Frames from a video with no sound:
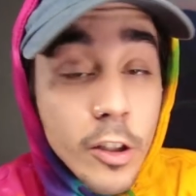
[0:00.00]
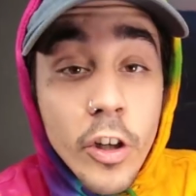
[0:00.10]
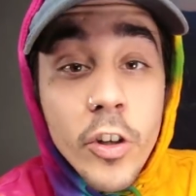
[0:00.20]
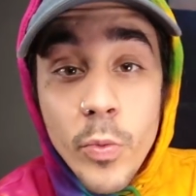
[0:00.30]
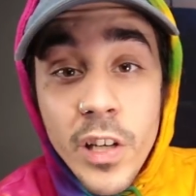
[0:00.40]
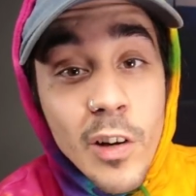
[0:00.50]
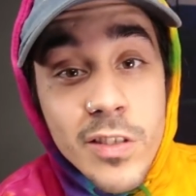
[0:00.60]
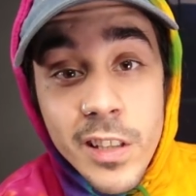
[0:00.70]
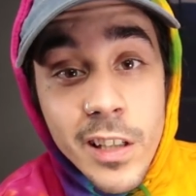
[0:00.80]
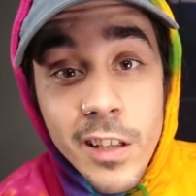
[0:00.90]
Good we
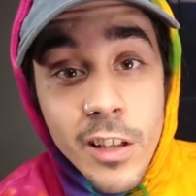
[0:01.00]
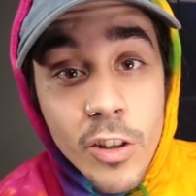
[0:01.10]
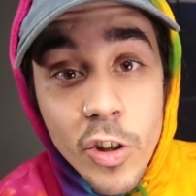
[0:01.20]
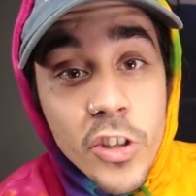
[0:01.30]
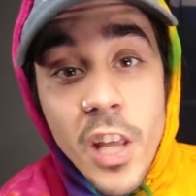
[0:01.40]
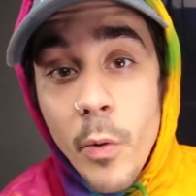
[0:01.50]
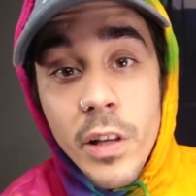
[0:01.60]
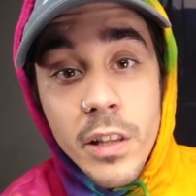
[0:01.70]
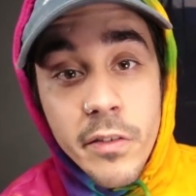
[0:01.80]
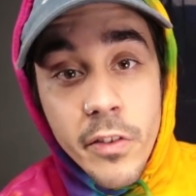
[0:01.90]
don't see it here. Good that we
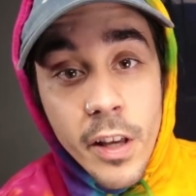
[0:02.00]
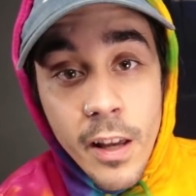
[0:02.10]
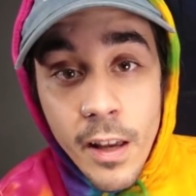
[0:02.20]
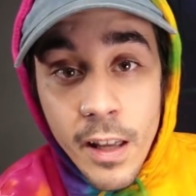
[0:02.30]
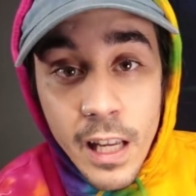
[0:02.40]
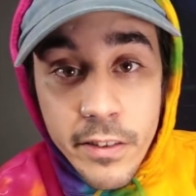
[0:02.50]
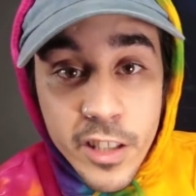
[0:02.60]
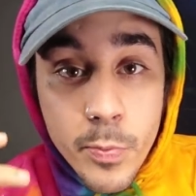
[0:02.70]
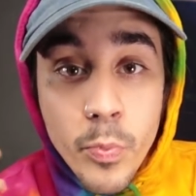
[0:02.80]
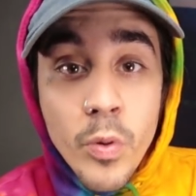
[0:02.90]
live in
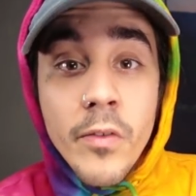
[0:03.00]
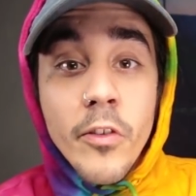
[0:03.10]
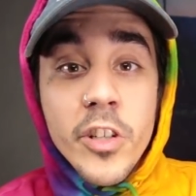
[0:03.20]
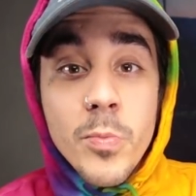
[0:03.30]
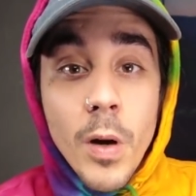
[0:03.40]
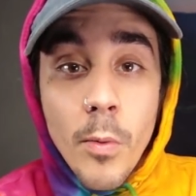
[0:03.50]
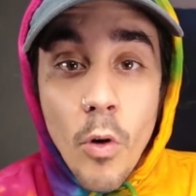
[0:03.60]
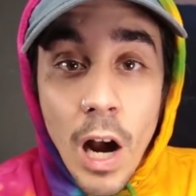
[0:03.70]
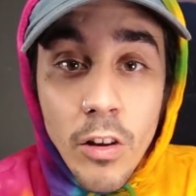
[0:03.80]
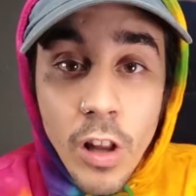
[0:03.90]
this privileged
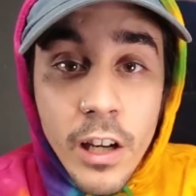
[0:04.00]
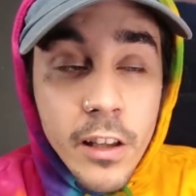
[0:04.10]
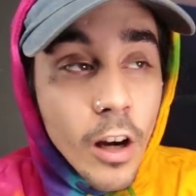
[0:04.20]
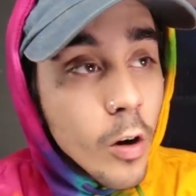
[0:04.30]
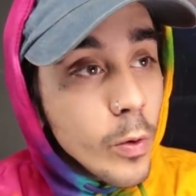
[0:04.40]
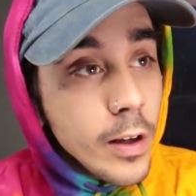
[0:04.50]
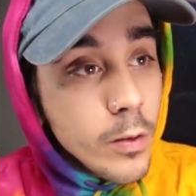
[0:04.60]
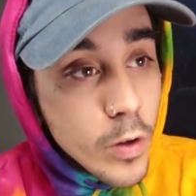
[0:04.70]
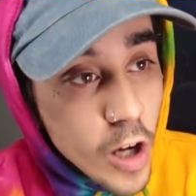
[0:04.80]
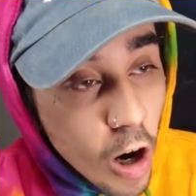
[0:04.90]
bubble. How lucky are we?
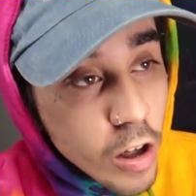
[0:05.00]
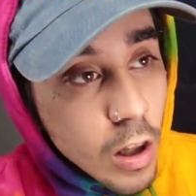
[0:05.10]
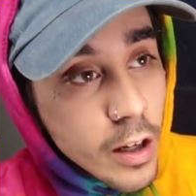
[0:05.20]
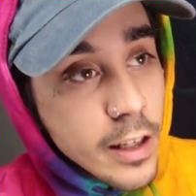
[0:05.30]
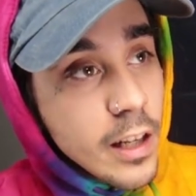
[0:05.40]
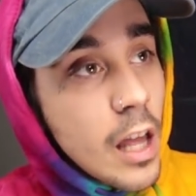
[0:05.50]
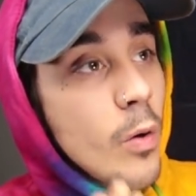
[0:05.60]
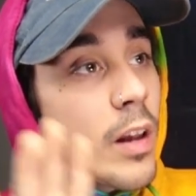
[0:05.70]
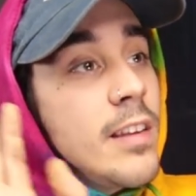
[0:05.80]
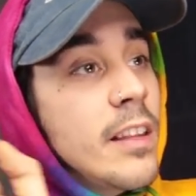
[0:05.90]
And we are lucky. And I
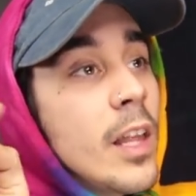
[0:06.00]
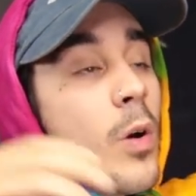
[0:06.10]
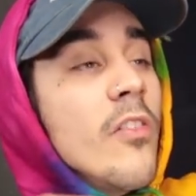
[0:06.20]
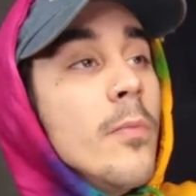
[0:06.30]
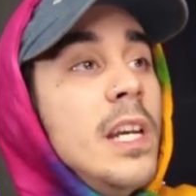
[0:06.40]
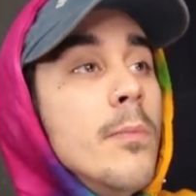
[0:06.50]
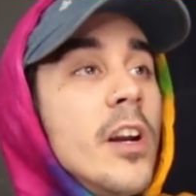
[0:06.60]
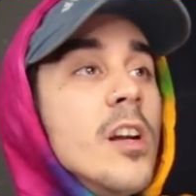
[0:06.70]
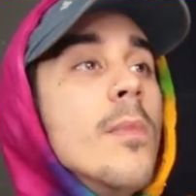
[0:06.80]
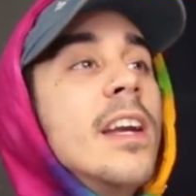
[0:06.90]
don't want to take that away from
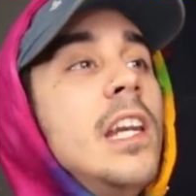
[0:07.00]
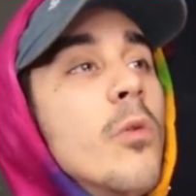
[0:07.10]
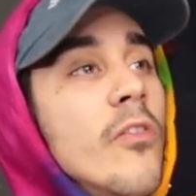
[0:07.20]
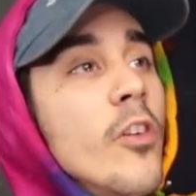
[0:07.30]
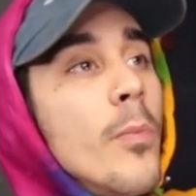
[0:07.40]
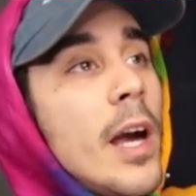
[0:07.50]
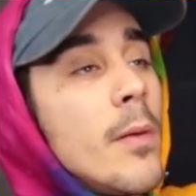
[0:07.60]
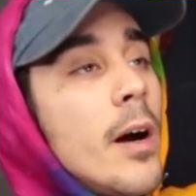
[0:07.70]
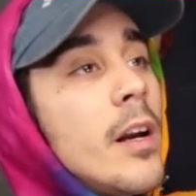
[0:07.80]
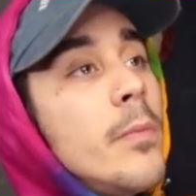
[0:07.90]
anybody or make anyone feel bad
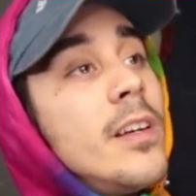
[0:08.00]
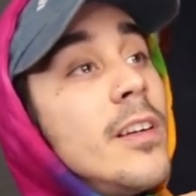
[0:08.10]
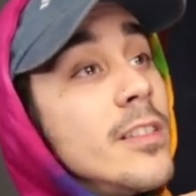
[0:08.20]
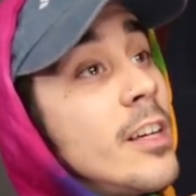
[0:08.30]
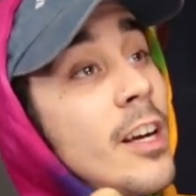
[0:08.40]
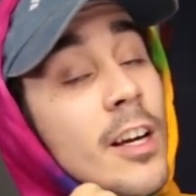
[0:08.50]
about it, because